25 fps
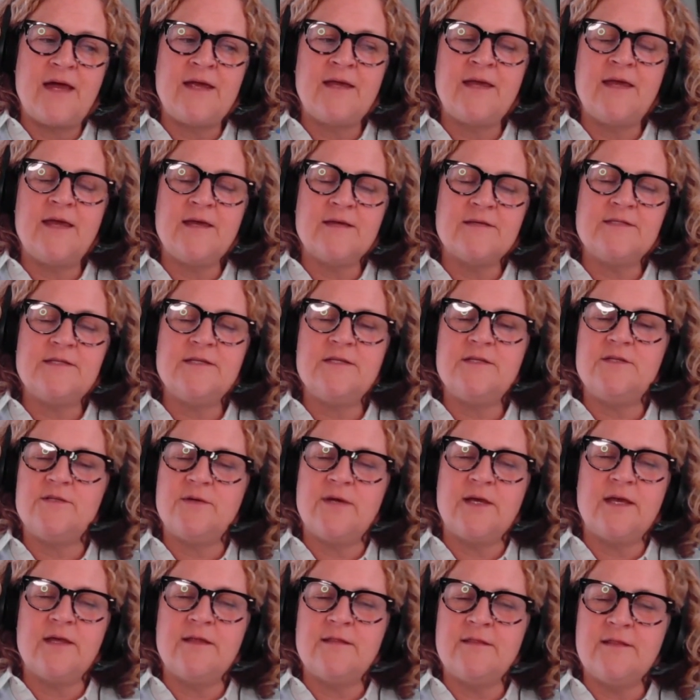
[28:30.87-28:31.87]
can't see
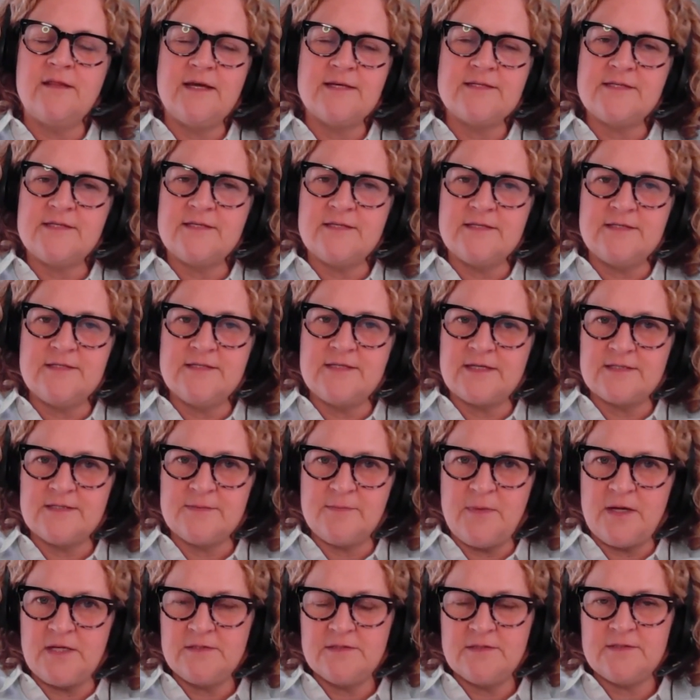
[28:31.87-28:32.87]
doing it in less than 6
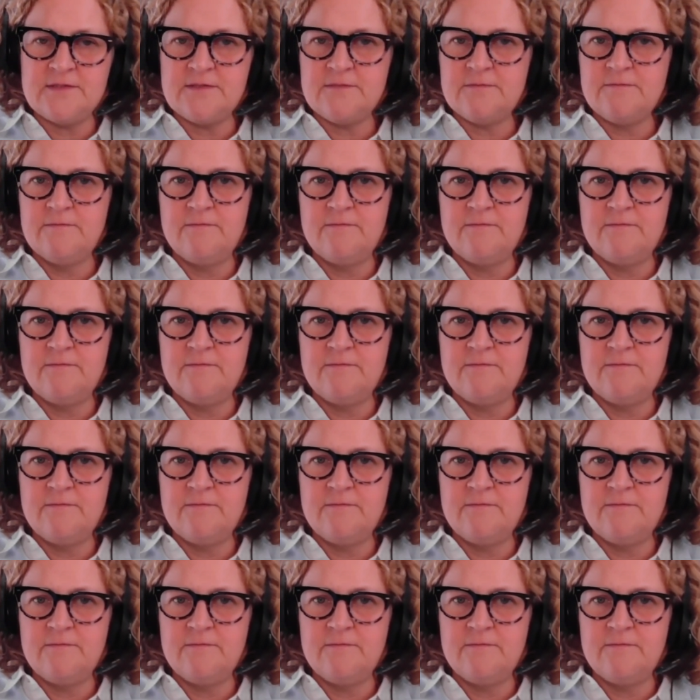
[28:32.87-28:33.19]
months.